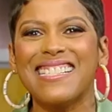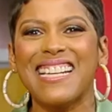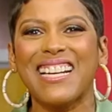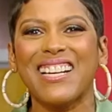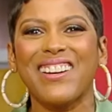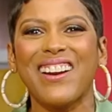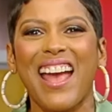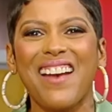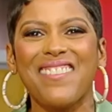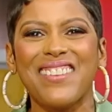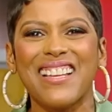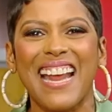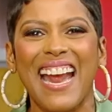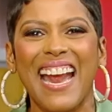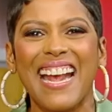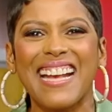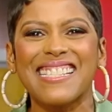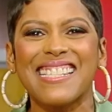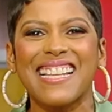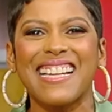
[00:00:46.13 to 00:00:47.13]
Dear Evan
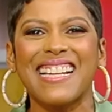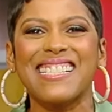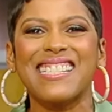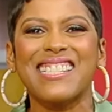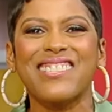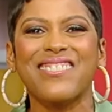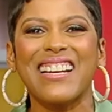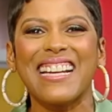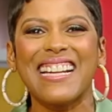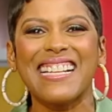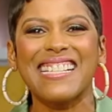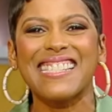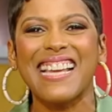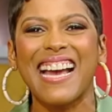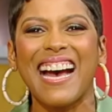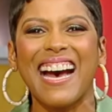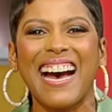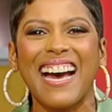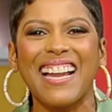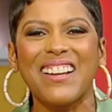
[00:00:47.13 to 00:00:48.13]
Hansen, and Sweeney
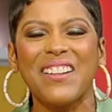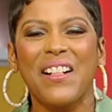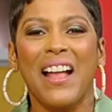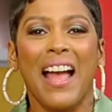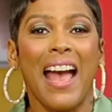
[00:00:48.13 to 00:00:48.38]
Todd.